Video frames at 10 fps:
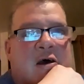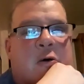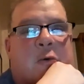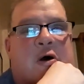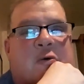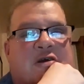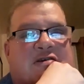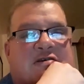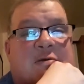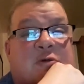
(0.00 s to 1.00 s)
Wait, which
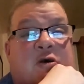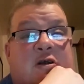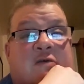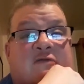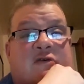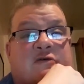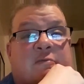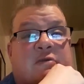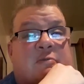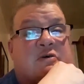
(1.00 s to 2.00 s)
is, I'm good at confusing
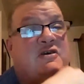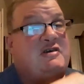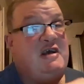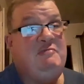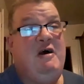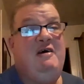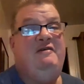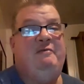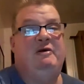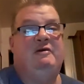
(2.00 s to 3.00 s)
people. Just ask my
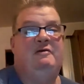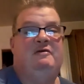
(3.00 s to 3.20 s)
husband.